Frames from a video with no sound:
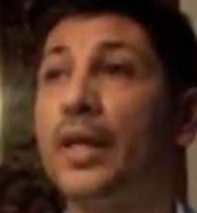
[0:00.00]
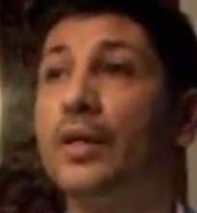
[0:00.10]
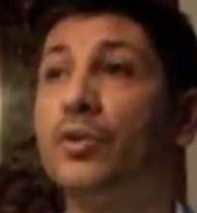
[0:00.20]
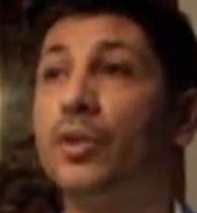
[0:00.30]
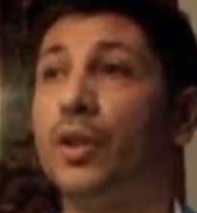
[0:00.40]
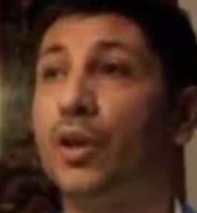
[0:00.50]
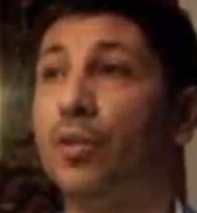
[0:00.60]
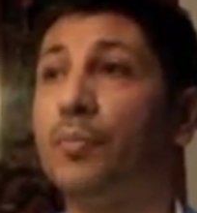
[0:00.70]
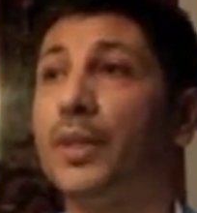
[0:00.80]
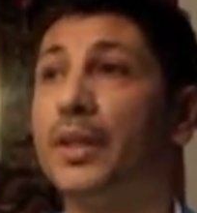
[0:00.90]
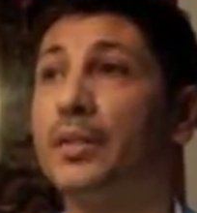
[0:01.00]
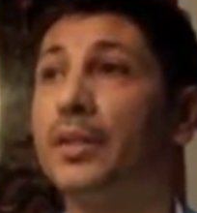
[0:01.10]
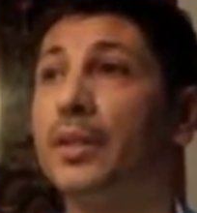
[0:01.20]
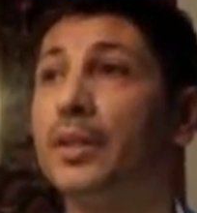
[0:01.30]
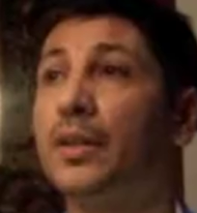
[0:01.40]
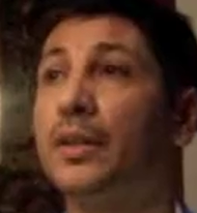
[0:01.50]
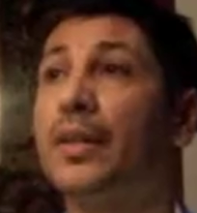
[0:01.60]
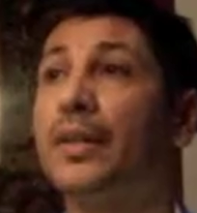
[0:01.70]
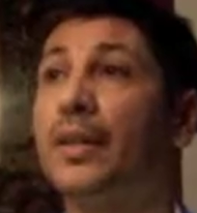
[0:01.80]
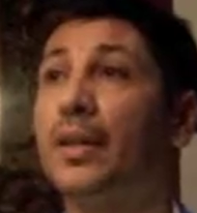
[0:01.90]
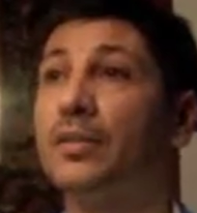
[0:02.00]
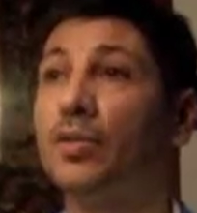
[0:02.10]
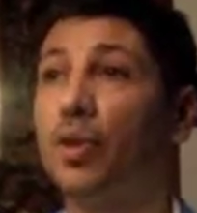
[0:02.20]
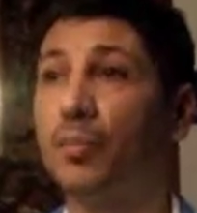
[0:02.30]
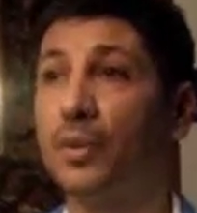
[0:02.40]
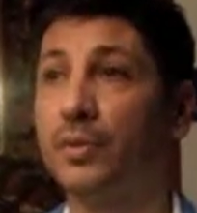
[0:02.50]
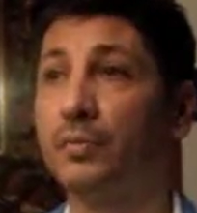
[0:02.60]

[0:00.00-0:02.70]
into the hub, penetrating the stopper.